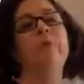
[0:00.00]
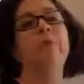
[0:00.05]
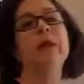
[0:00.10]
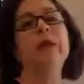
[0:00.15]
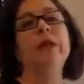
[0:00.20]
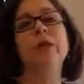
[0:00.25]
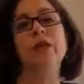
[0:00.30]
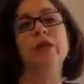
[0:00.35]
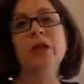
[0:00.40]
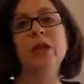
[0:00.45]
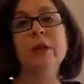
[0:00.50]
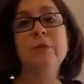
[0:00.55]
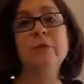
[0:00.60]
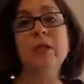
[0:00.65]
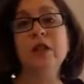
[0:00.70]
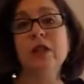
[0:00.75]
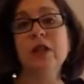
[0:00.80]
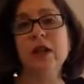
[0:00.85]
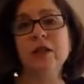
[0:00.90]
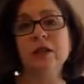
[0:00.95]
it just keeps
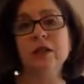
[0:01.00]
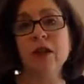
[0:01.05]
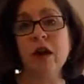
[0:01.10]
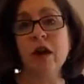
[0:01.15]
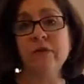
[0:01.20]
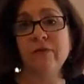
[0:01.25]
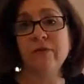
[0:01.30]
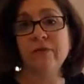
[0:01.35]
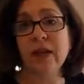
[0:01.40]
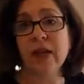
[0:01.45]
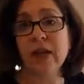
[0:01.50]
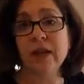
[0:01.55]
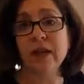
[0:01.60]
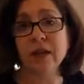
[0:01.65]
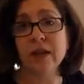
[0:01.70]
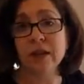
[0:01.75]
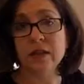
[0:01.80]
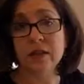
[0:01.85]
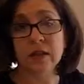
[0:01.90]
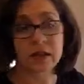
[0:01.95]
the dust off and
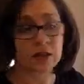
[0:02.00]
it doesn't get